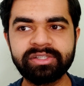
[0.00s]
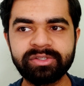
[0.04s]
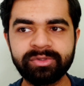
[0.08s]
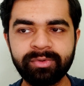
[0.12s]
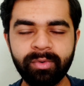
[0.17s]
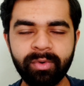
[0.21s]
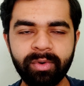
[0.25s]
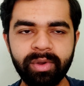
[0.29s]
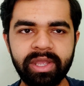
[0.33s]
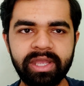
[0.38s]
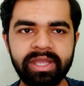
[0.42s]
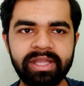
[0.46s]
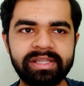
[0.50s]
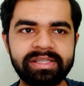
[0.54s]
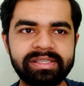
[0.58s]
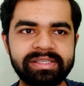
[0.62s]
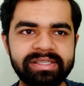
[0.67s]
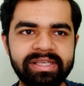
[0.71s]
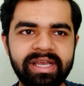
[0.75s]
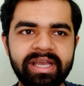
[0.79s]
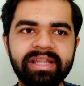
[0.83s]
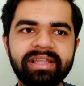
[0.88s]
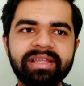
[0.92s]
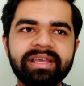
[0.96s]
going
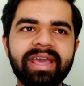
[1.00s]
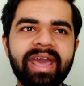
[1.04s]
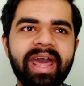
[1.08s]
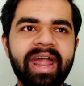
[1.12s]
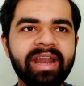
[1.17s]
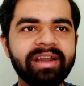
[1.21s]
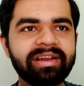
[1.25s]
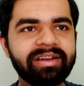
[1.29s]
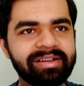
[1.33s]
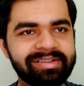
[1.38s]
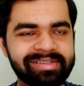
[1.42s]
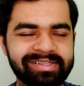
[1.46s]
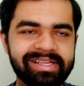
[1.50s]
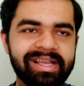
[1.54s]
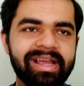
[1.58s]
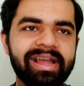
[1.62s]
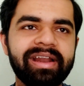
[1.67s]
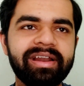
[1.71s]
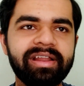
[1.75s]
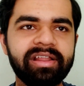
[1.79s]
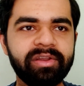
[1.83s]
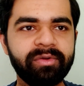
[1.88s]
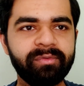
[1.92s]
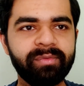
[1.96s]
inside the character's head
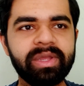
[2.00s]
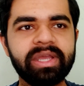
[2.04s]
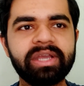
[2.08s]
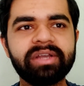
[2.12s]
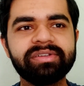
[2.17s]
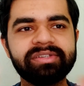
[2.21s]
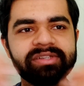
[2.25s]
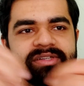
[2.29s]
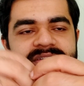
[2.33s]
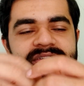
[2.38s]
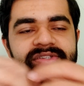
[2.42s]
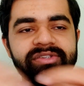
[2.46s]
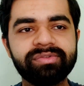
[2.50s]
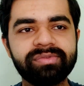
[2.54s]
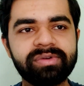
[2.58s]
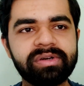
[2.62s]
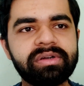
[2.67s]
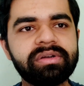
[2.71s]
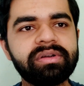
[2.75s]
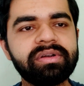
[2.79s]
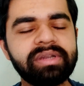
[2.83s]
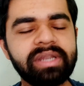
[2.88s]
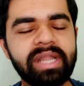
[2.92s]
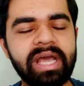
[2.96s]
in a way because it's
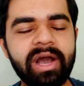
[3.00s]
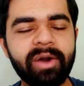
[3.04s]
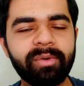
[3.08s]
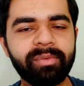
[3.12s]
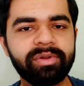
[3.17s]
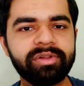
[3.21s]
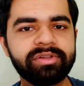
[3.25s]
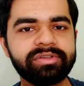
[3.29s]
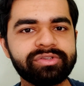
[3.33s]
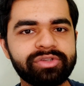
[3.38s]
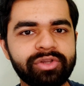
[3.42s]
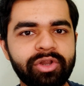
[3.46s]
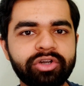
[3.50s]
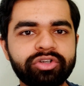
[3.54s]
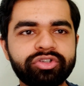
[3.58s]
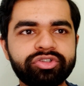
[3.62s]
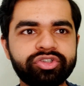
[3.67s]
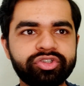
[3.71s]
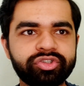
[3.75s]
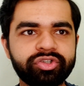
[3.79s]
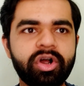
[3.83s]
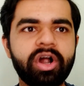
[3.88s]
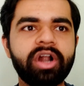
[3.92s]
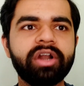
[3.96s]
written down. It's not
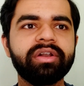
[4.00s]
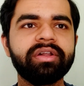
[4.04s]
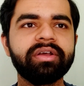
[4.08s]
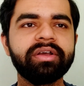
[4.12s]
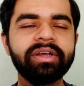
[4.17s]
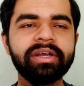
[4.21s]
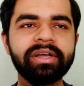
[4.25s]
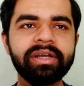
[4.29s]
shot.